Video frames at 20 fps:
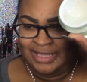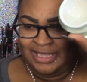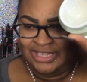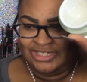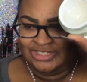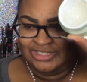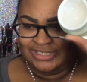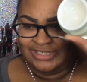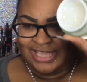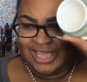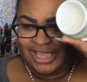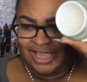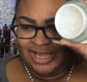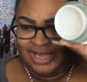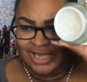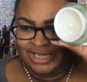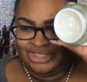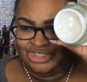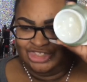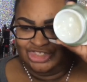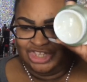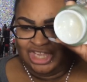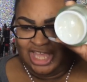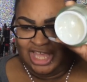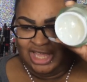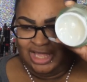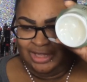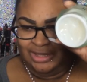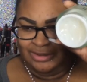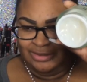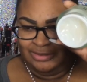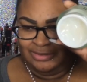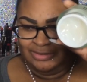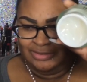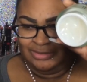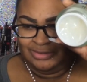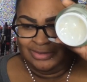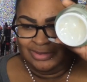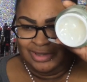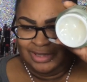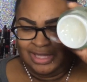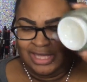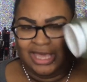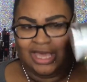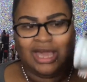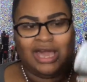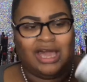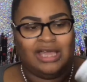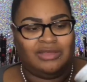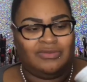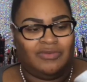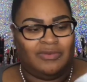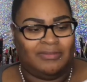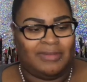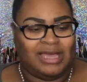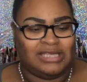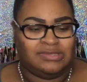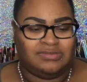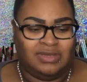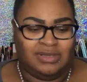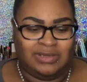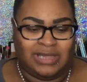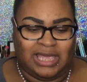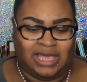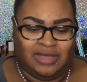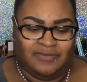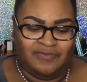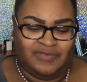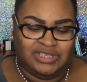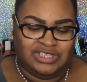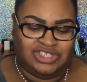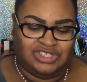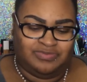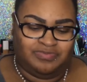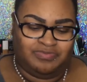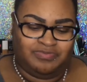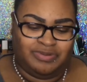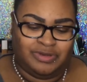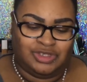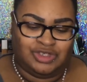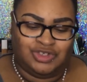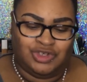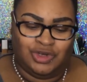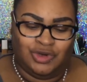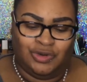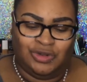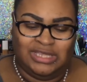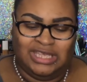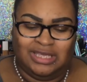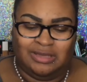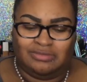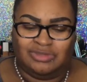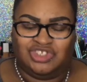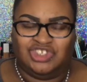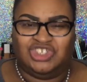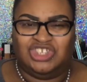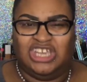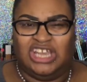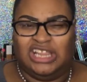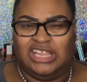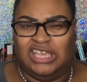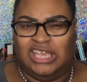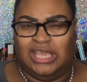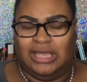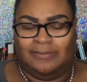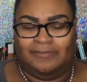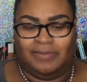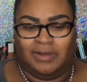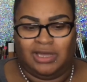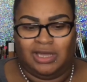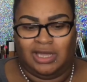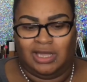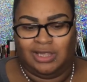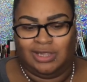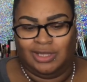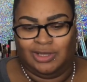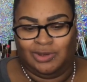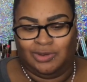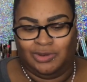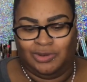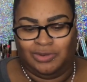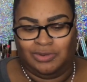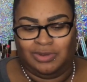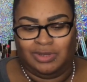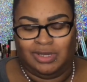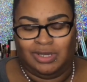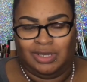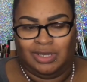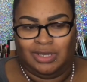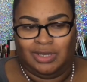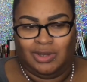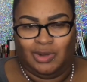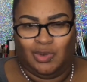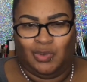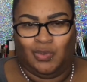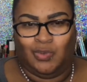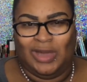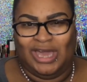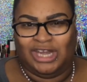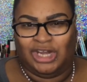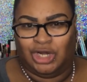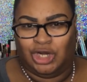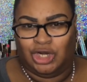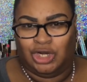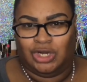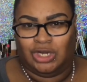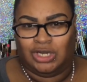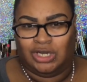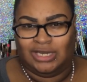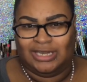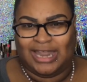It's just like a gel. It kind of reminds me of like a petroleum jelly, but a little wetter.